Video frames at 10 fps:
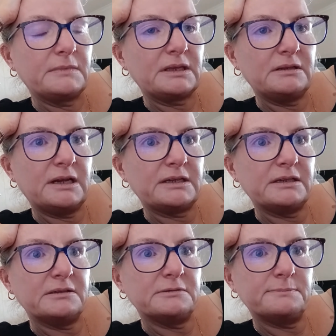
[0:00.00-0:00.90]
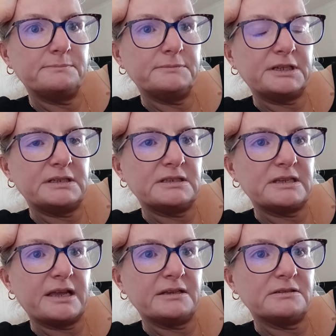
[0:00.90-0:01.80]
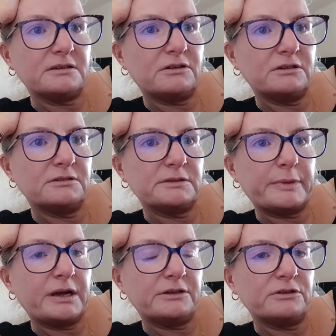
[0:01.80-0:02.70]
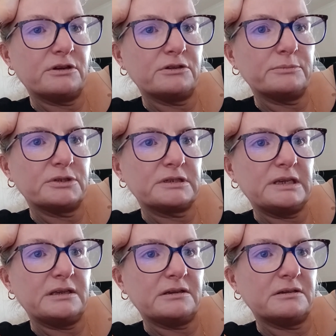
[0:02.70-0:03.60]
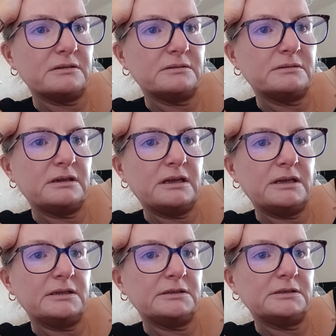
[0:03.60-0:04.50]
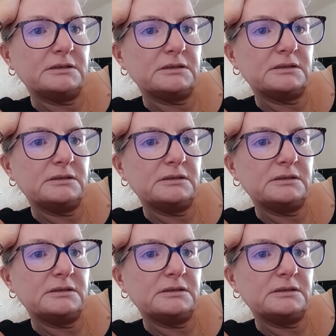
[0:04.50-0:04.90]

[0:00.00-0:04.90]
like an insect or a spider or a mosquito, and